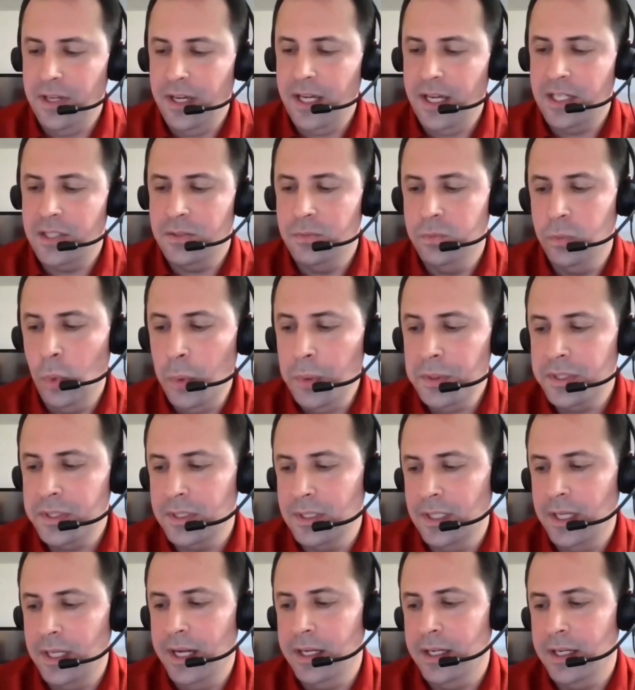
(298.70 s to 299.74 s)
ask, what was
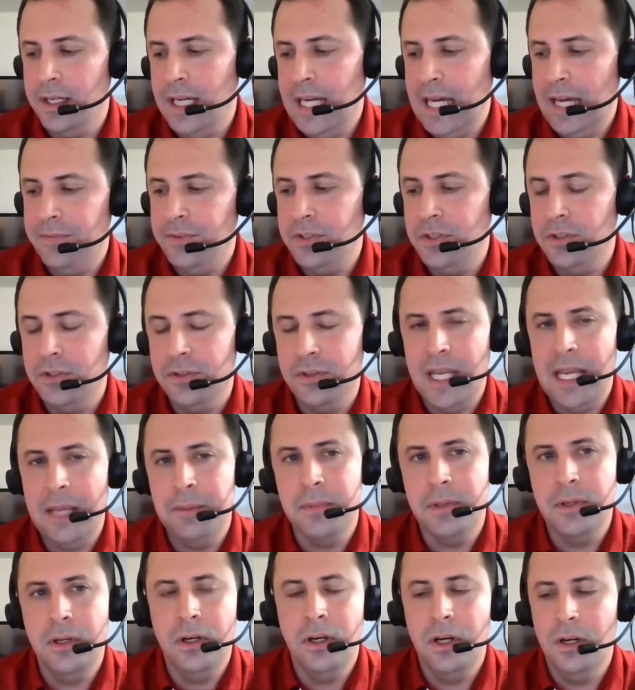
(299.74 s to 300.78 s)
it like having your
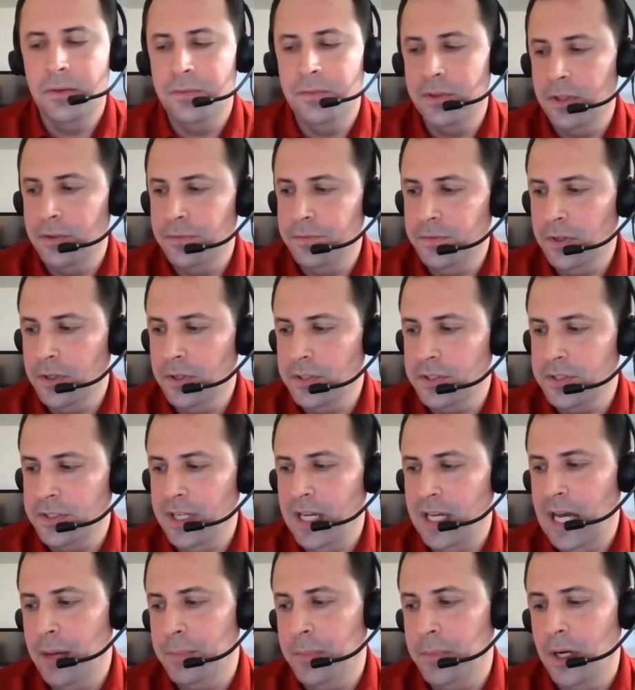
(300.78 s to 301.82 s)
name called for the first
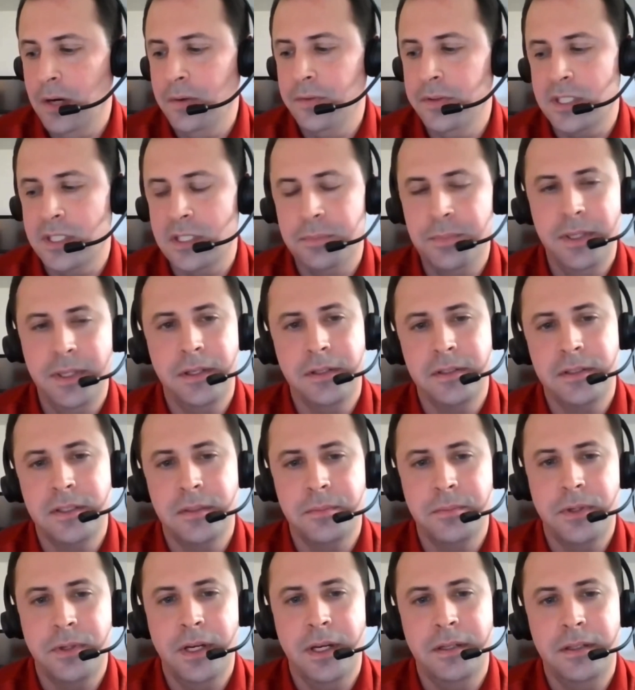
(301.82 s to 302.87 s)
time over the speakers
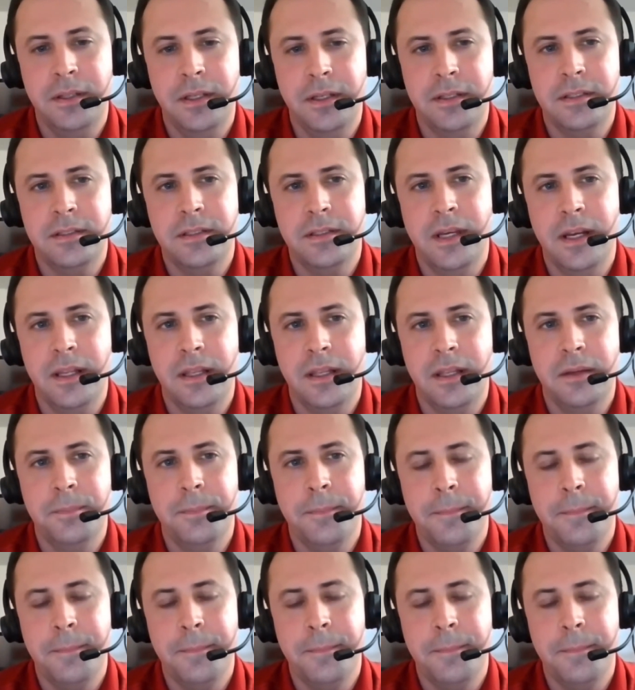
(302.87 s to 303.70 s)
at Bryant-Denny Stadium?